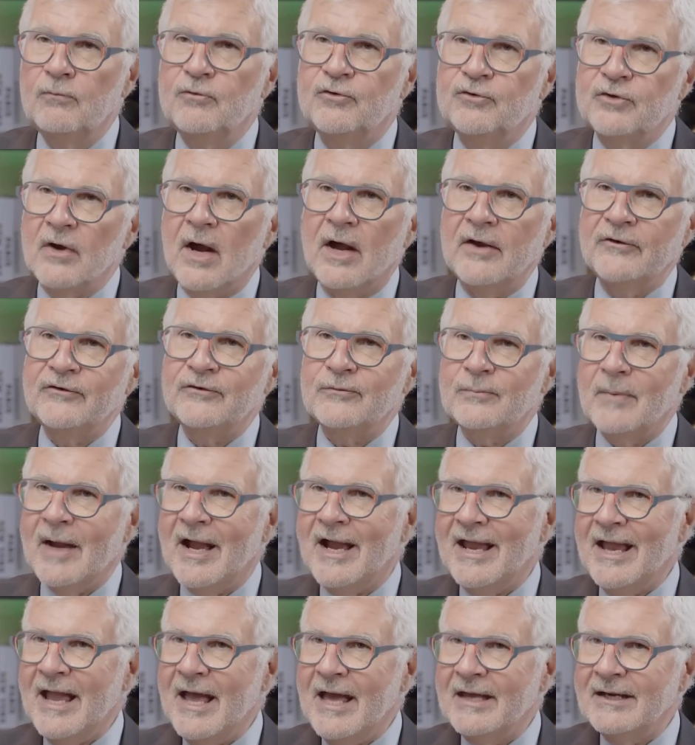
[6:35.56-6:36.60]
Just
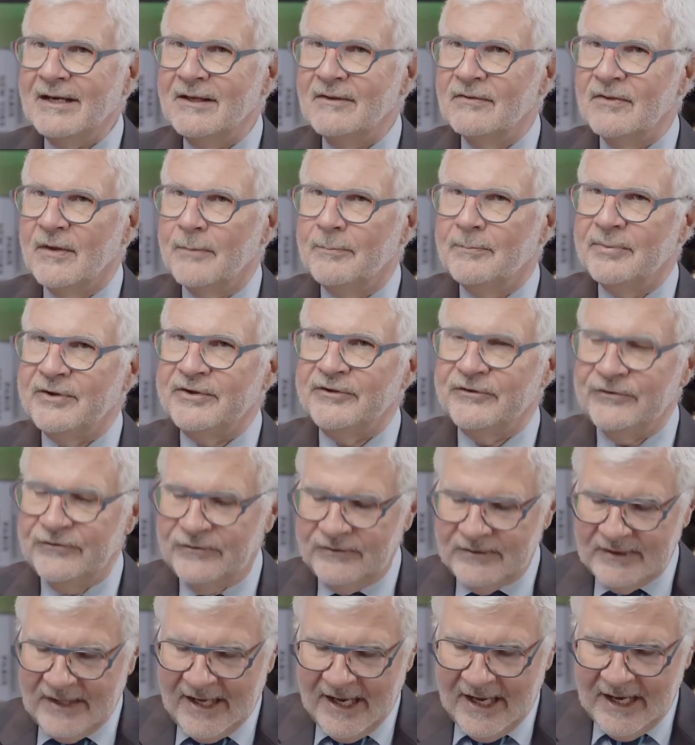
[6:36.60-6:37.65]
by adding the
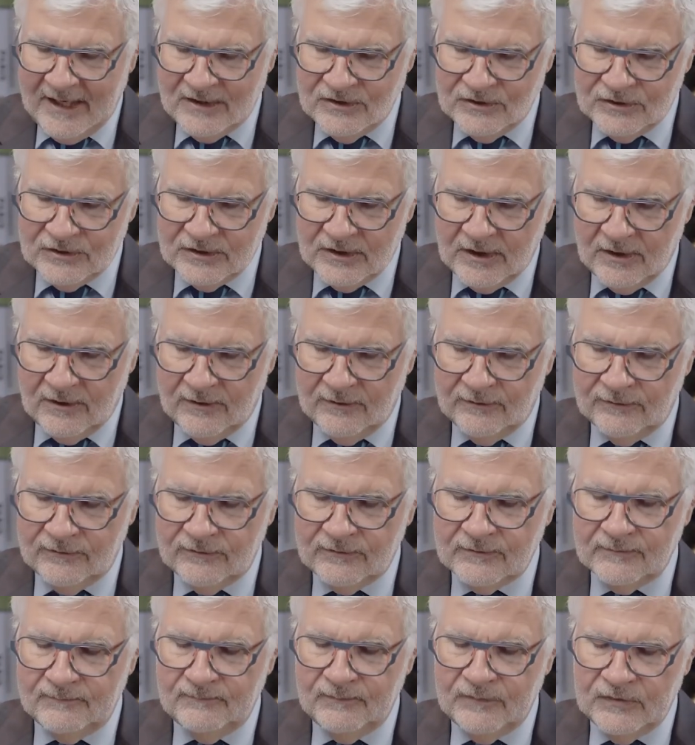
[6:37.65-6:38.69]

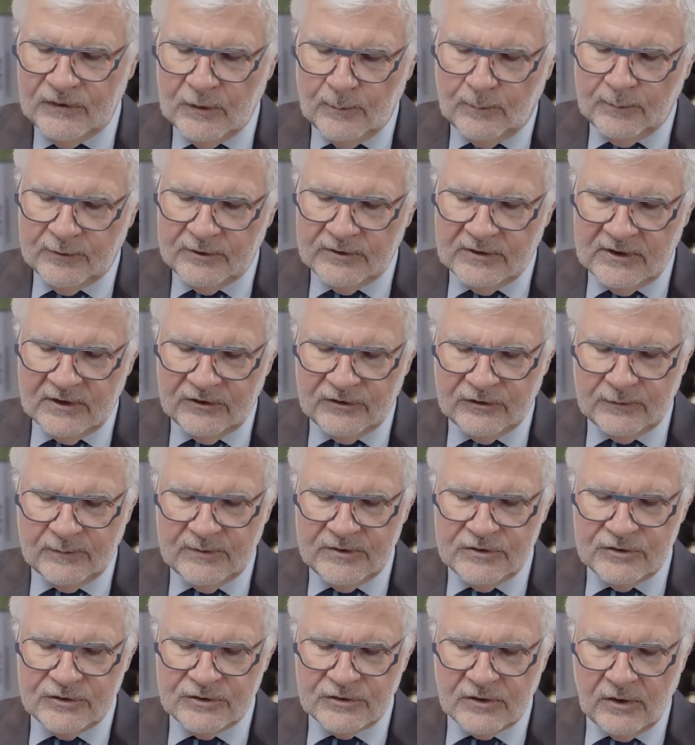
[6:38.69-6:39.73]
pistachios, the
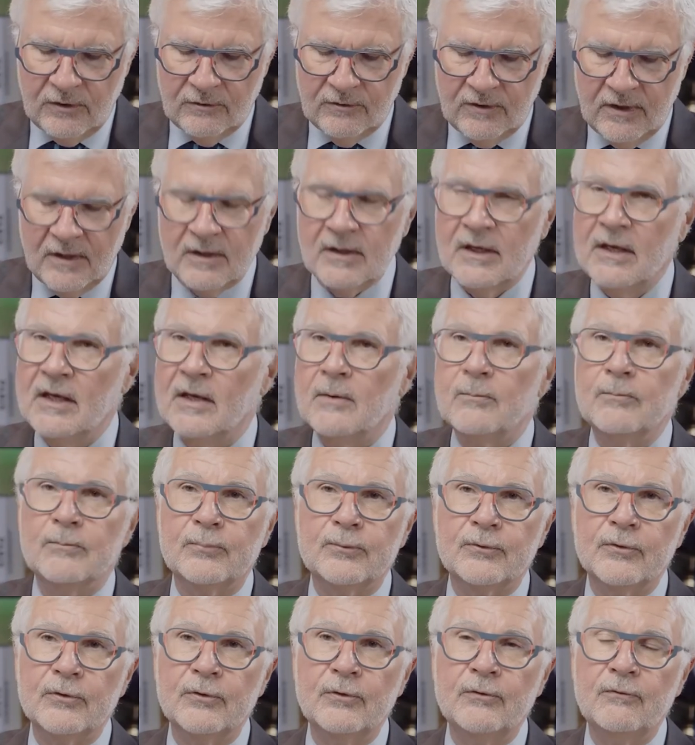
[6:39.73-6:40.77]
participants showed an
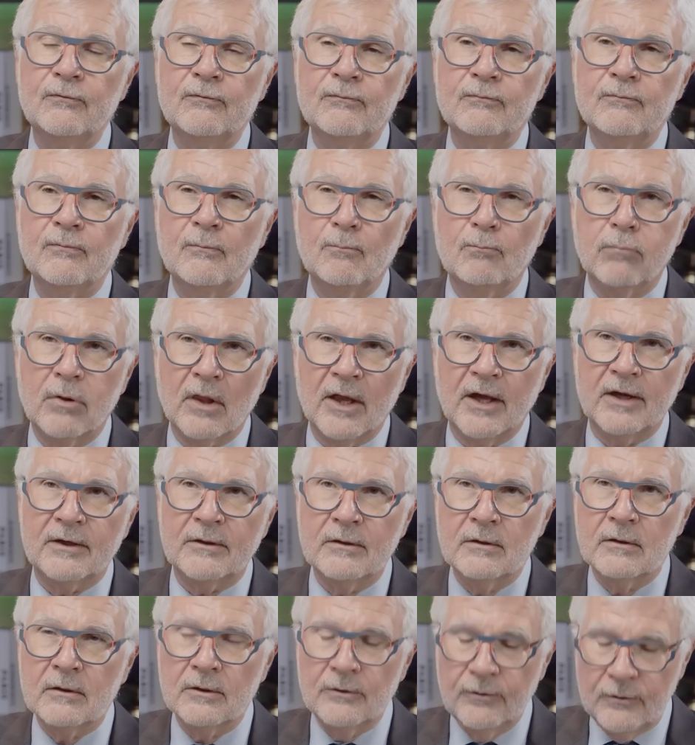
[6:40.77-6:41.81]
improved
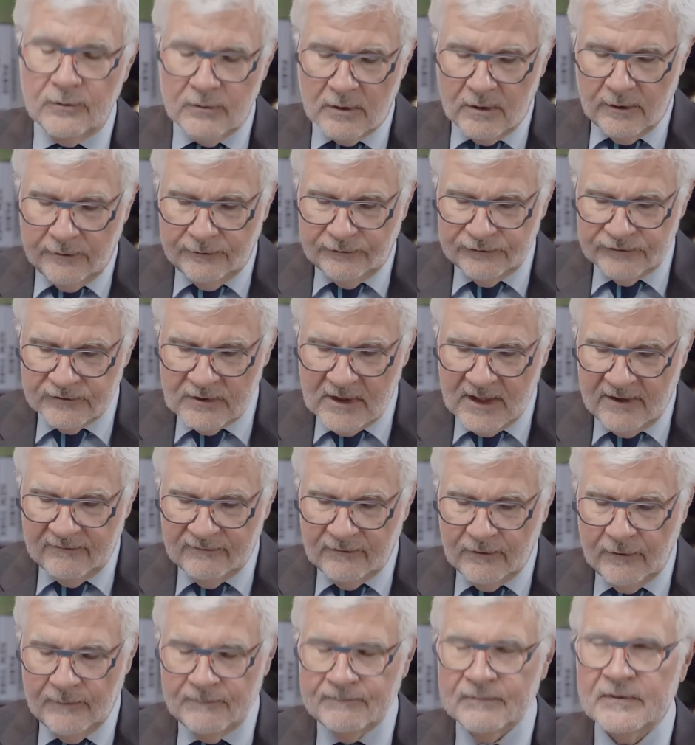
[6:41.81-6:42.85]
blood glucose
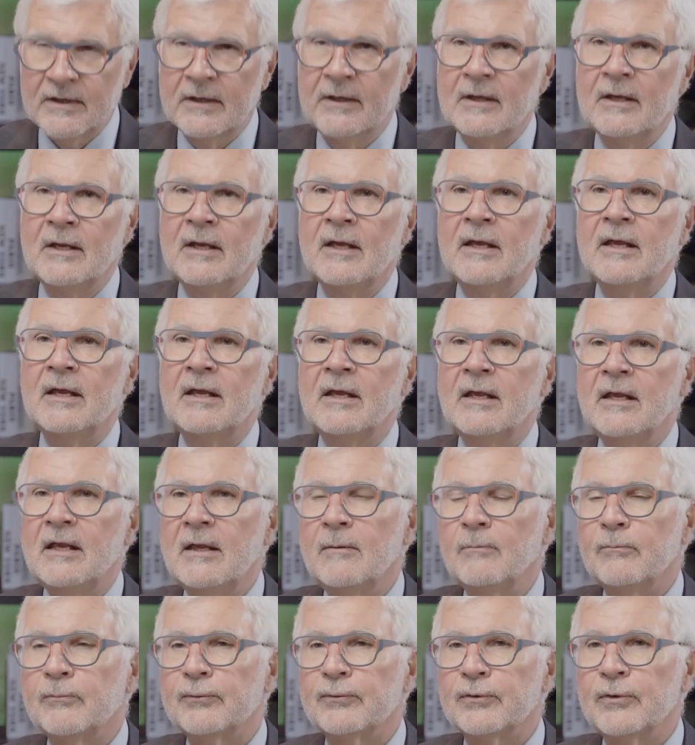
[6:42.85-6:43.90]
level,
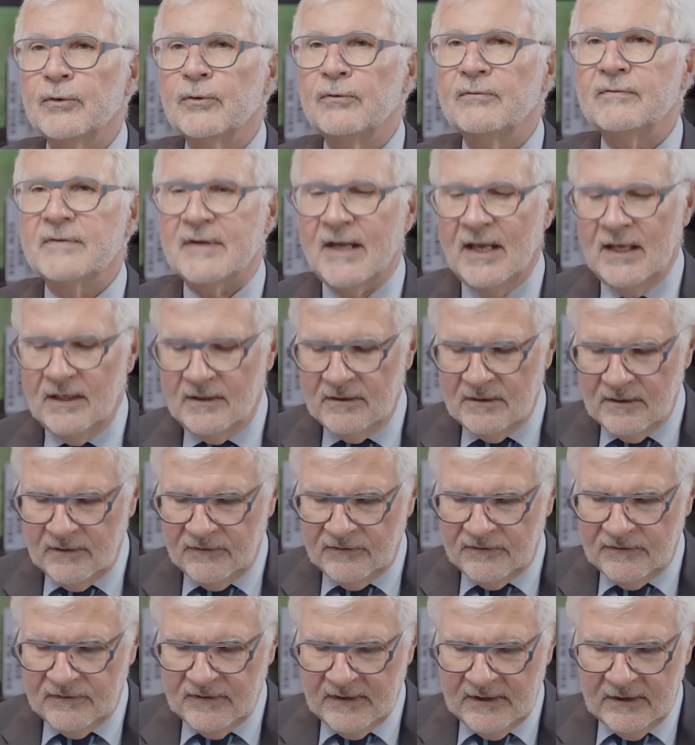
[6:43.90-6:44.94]
improved
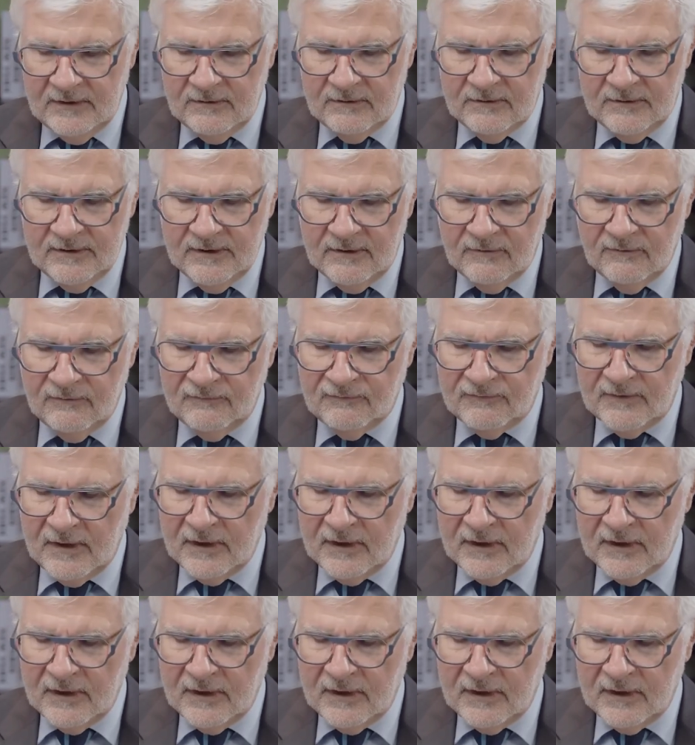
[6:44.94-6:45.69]
endothelial